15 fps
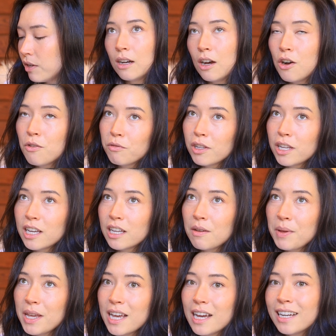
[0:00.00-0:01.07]
Hopefully gonna
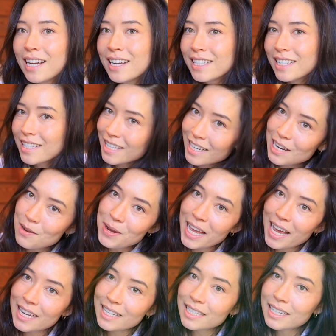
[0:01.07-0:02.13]
be a nice and sunny weekend.